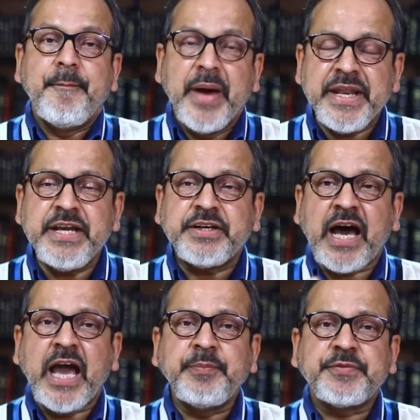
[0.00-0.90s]
Many
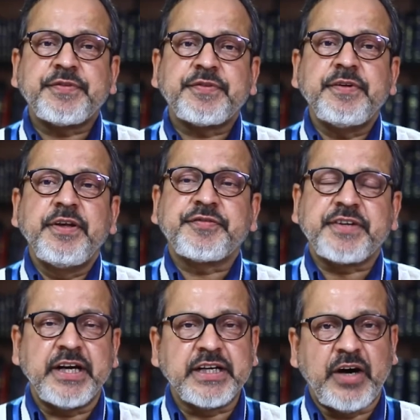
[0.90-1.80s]
times
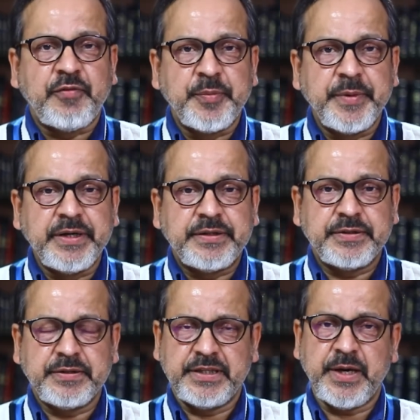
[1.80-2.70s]
state government,
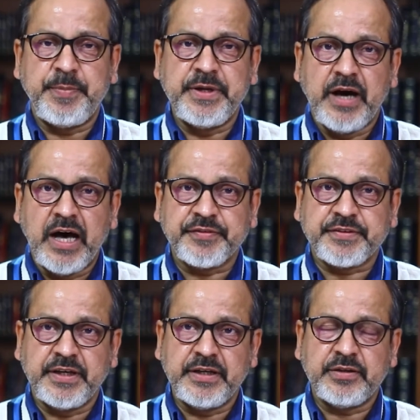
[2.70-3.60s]
they have been
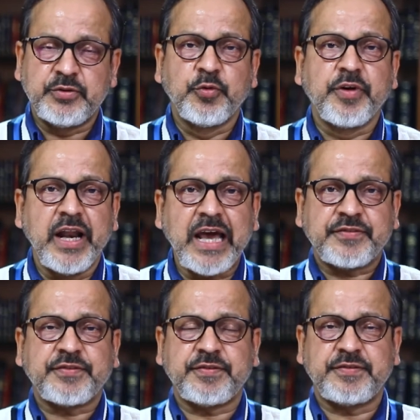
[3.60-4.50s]
asking to
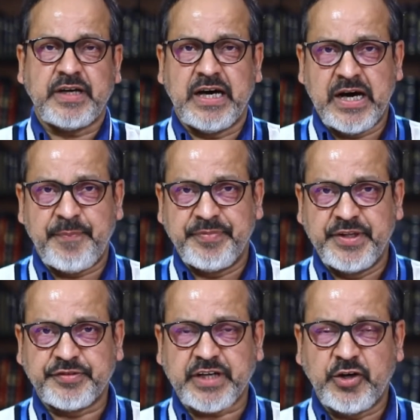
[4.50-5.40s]
relax
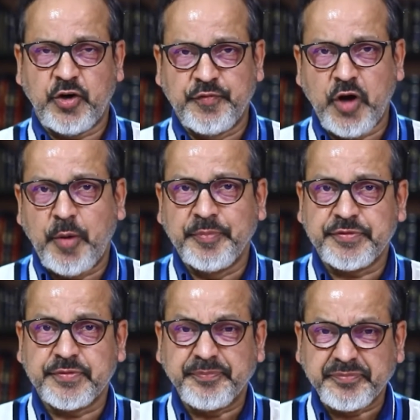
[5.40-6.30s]
these kind of norms.